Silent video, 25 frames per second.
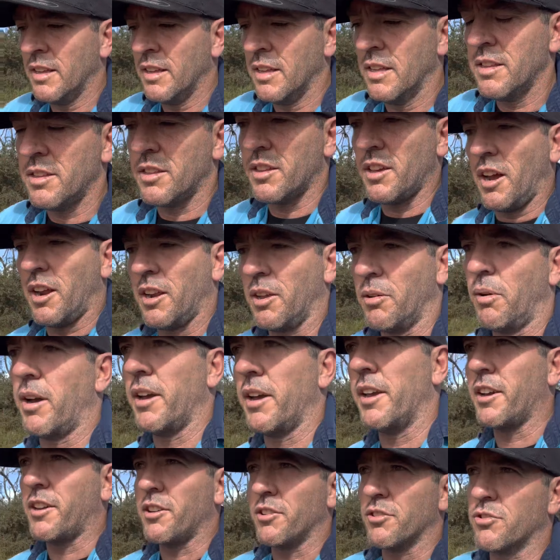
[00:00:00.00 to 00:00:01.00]
It's the only way
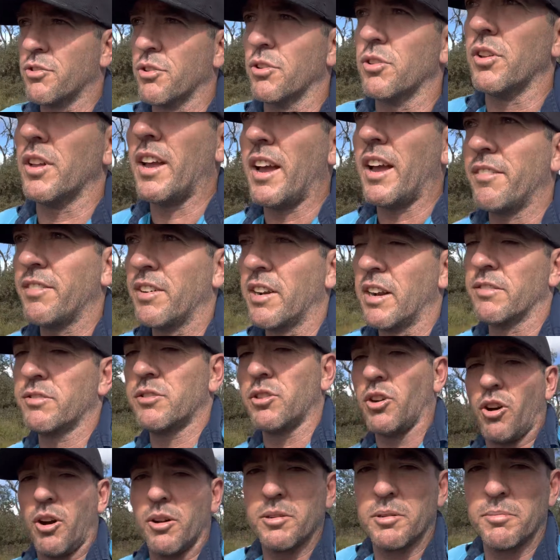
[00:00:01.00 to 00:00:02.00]
you can truly have enough
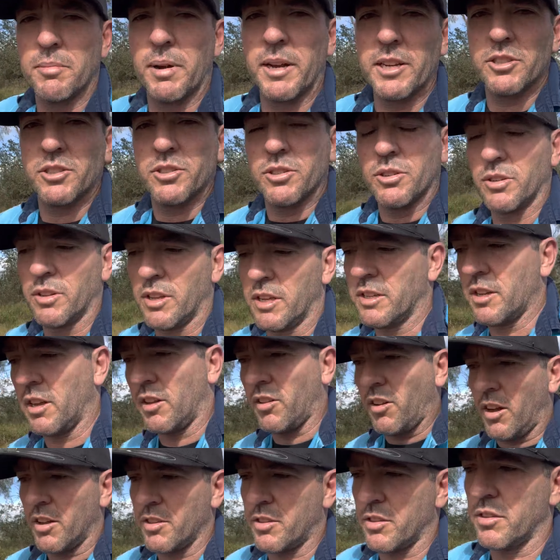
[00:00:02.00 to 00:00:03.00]
time to make sure that your
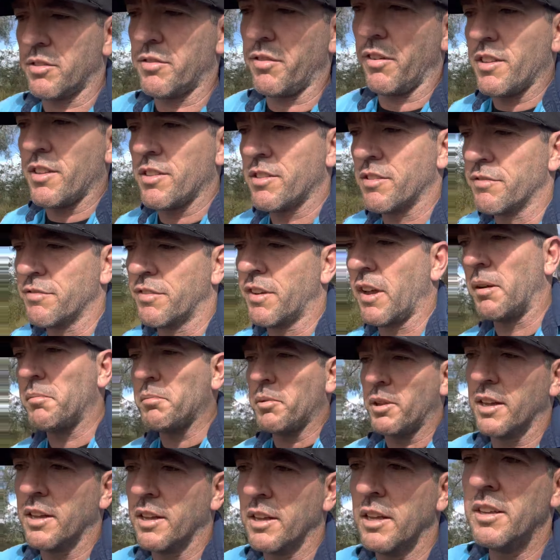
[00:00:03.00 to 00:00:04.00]
closest friends and
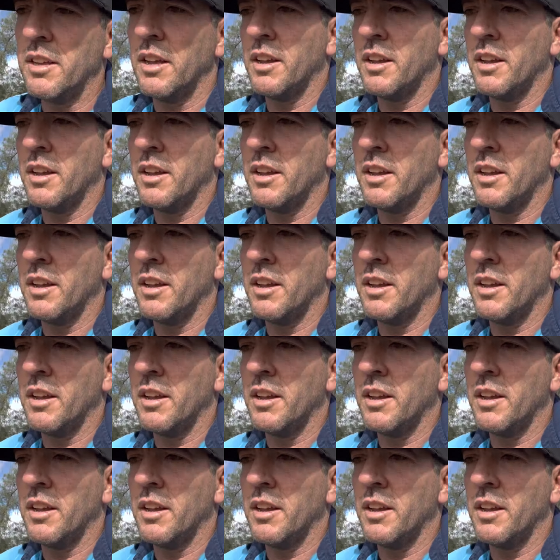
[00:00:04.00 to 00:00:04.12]
family